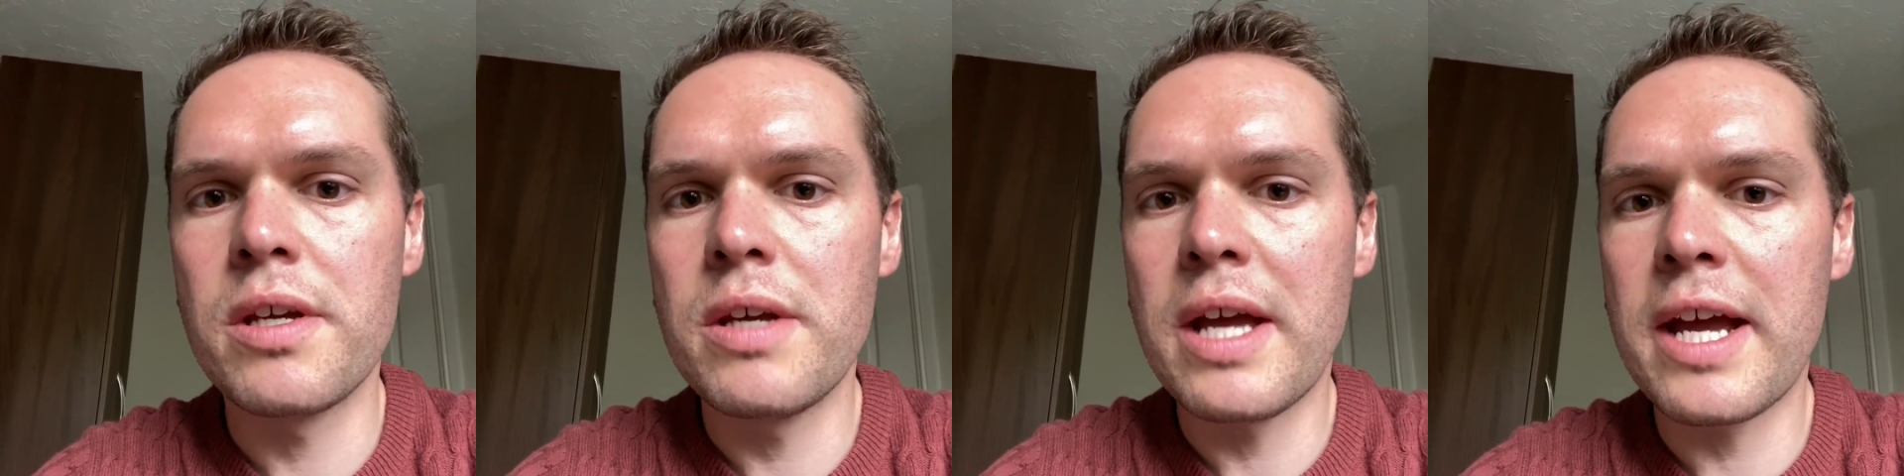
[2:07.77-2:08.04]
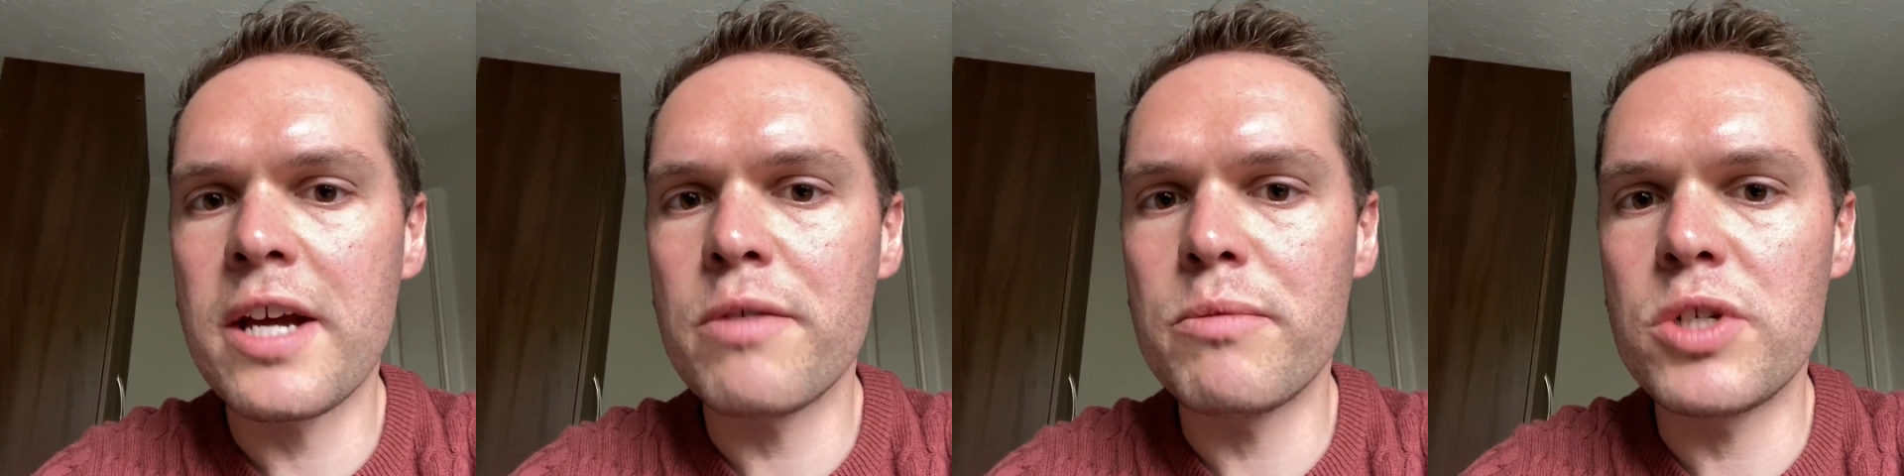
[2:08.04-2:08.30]

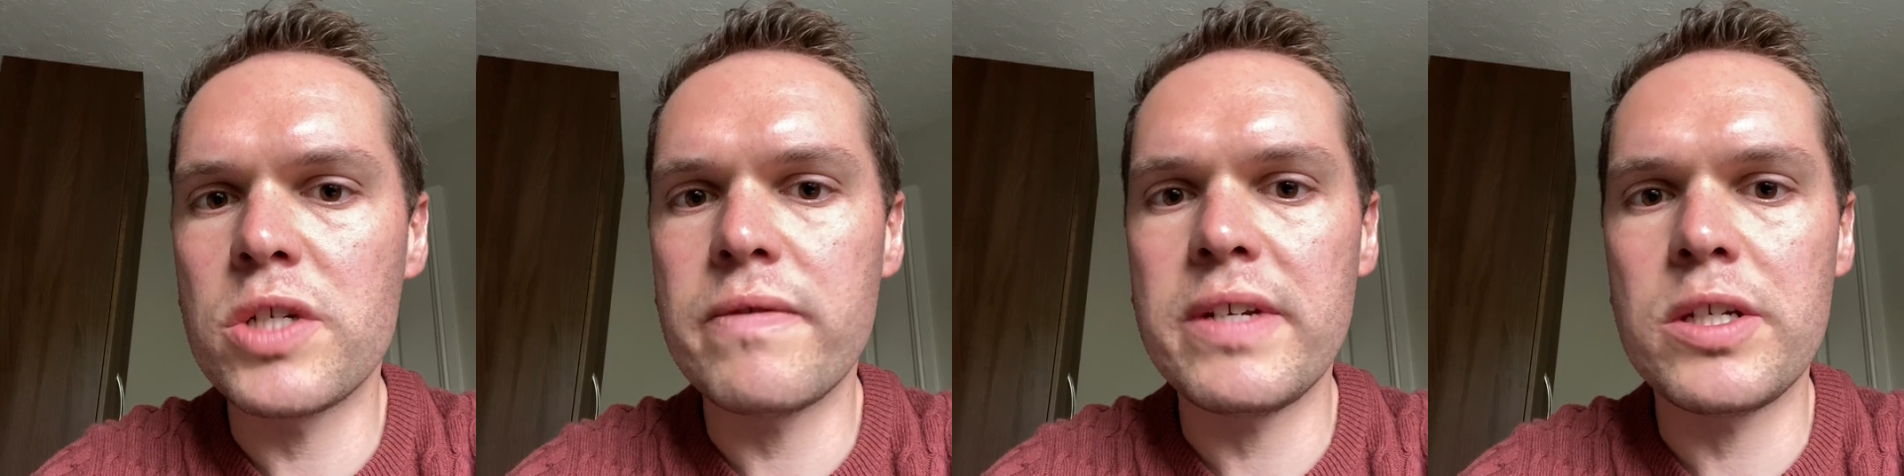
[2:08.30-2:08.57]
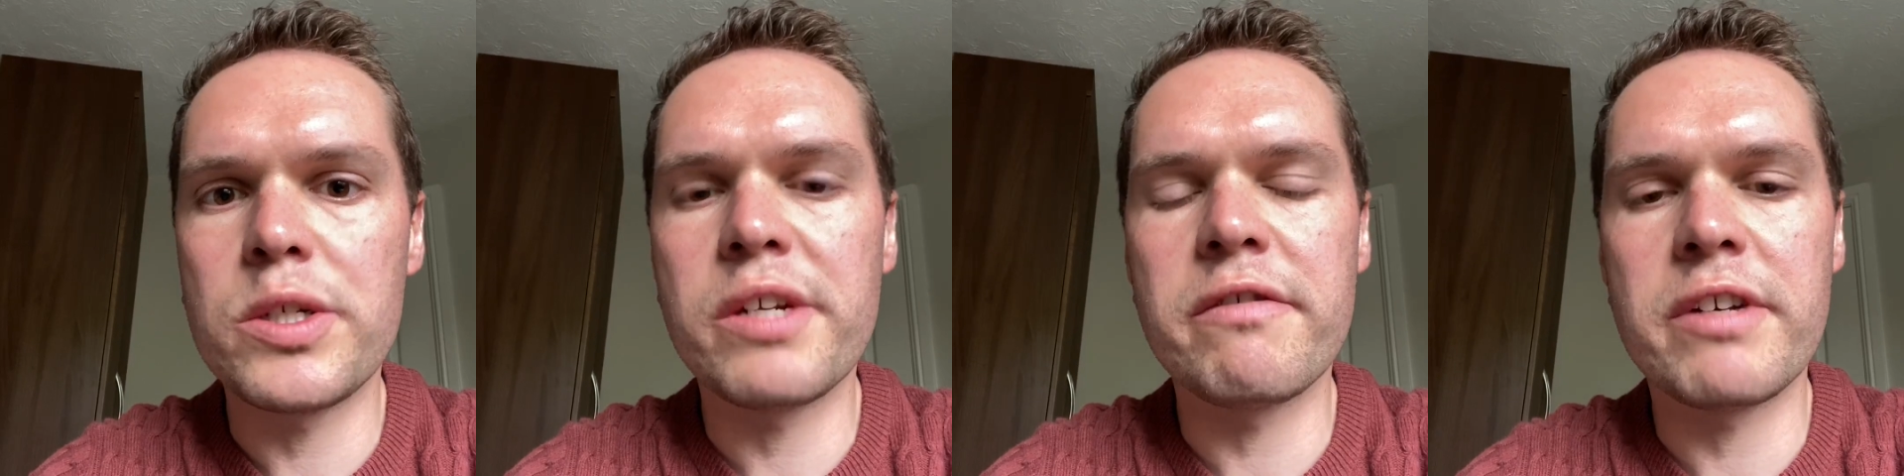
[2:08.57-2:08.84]
How much of
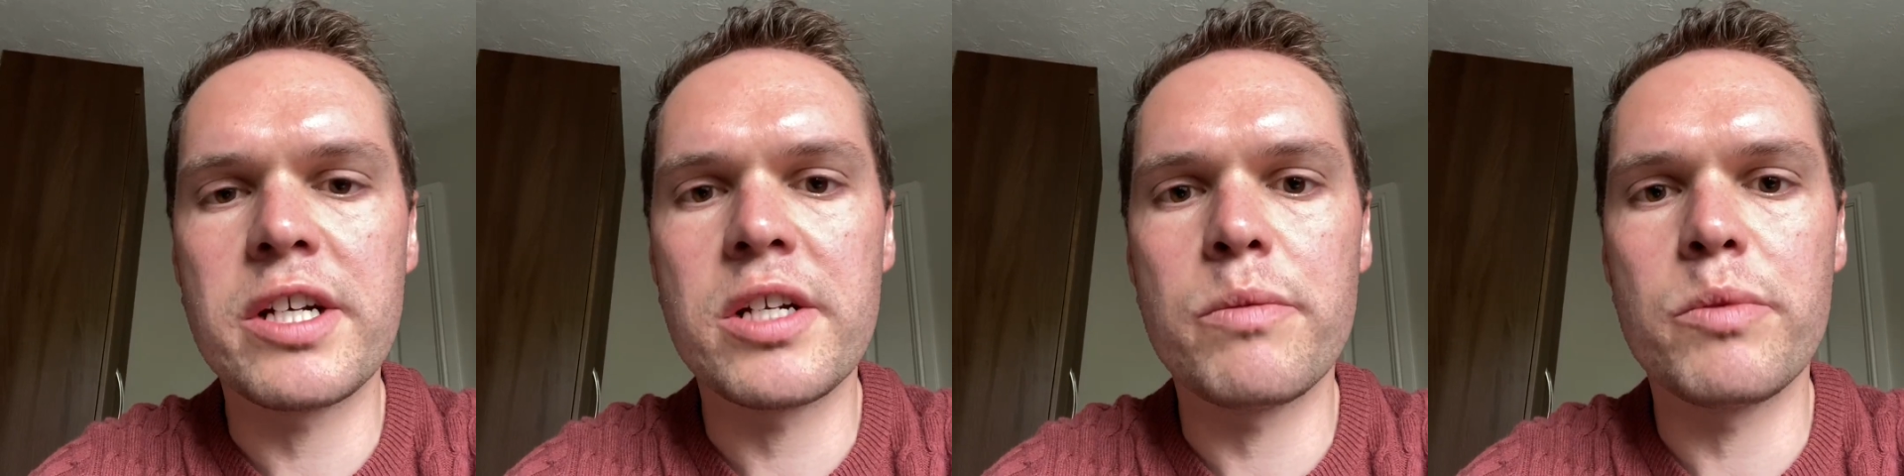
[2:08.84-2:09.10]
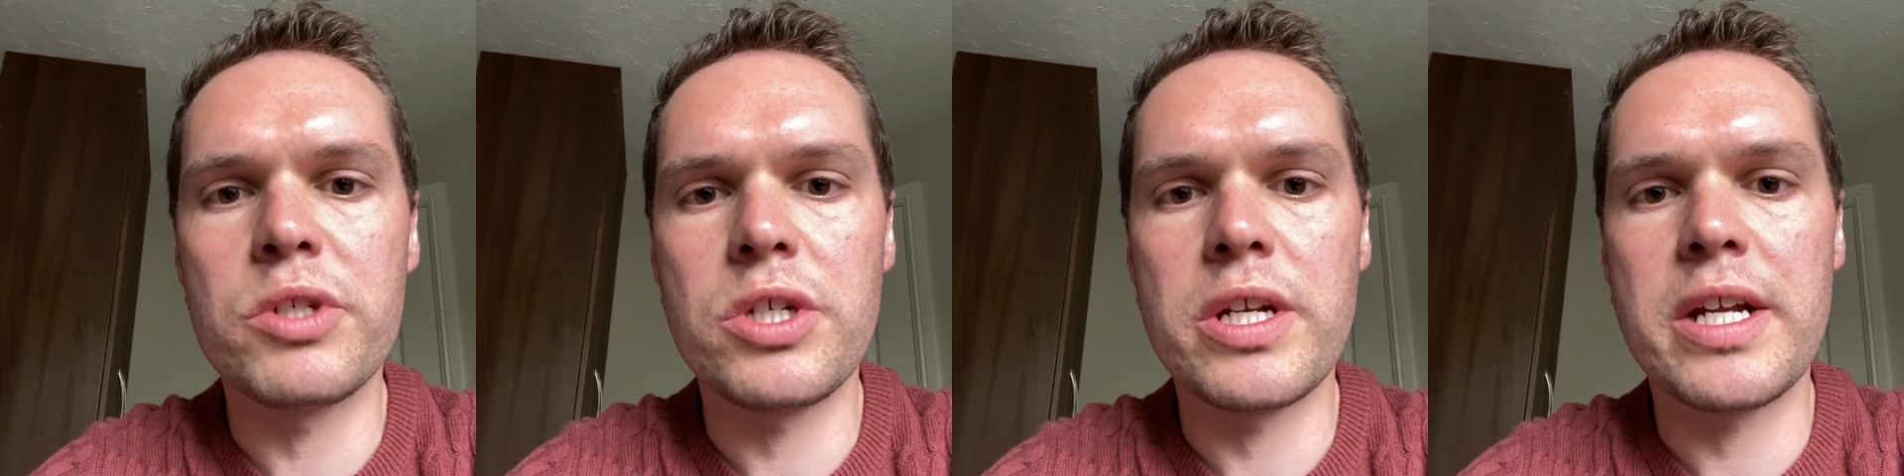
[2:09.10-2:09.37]
each ingredient
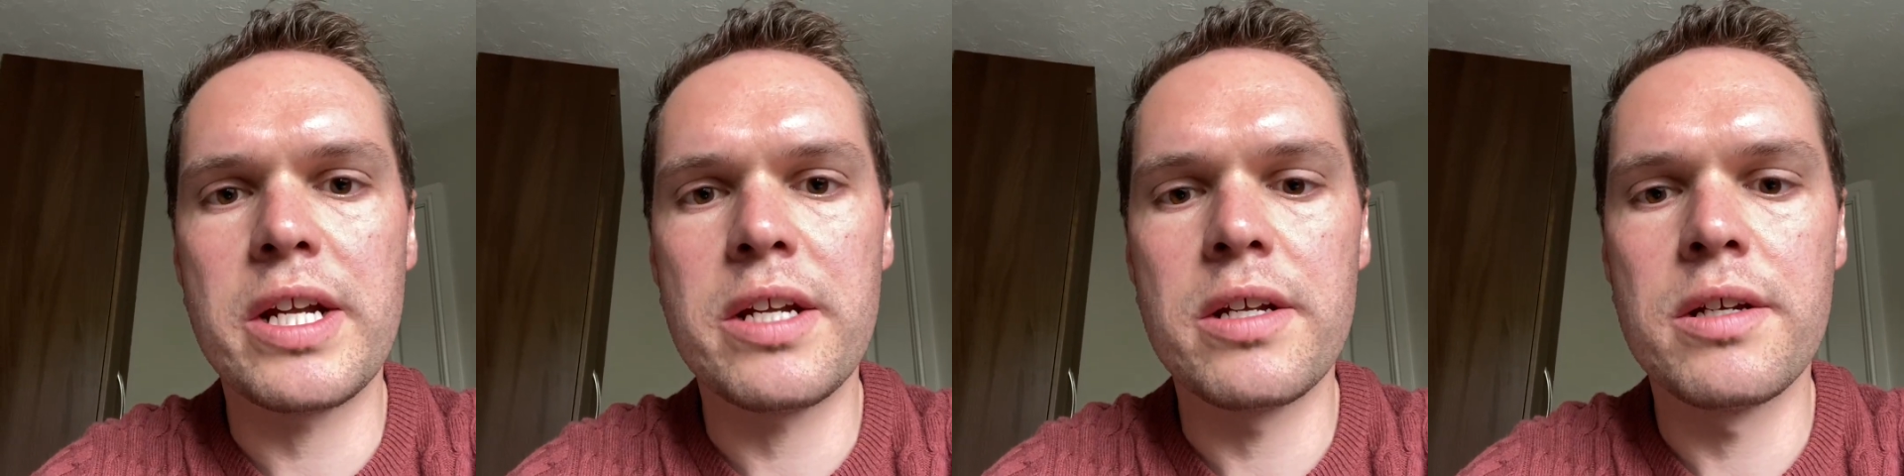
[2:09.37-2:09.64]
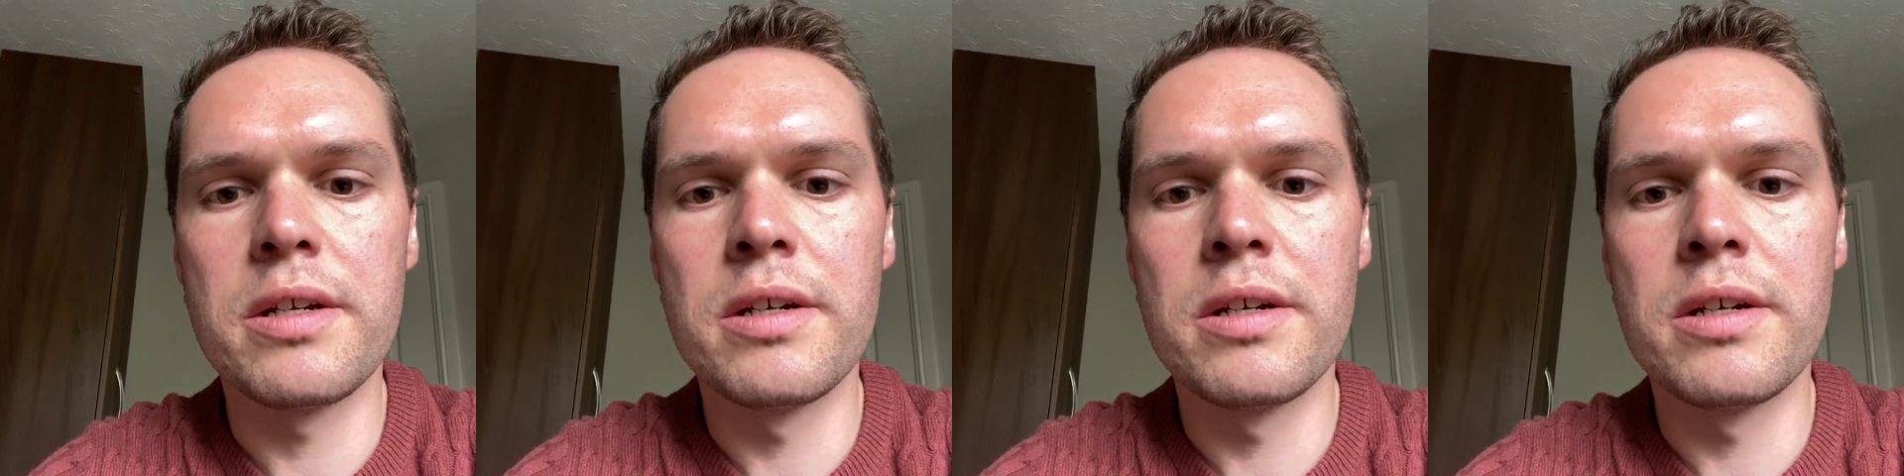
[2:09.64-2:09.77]
would you need?